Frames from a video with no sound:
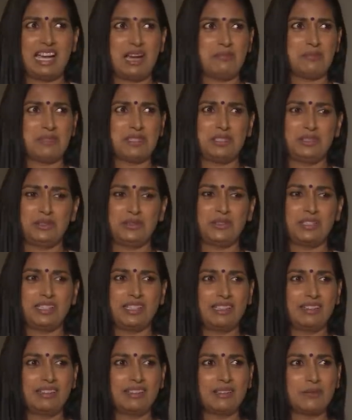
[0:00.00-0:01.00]
so, why?
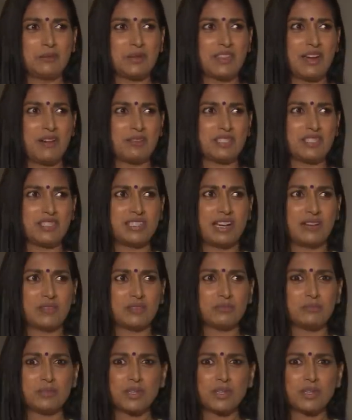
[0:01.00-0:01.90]
absolutely, without why? a doubt.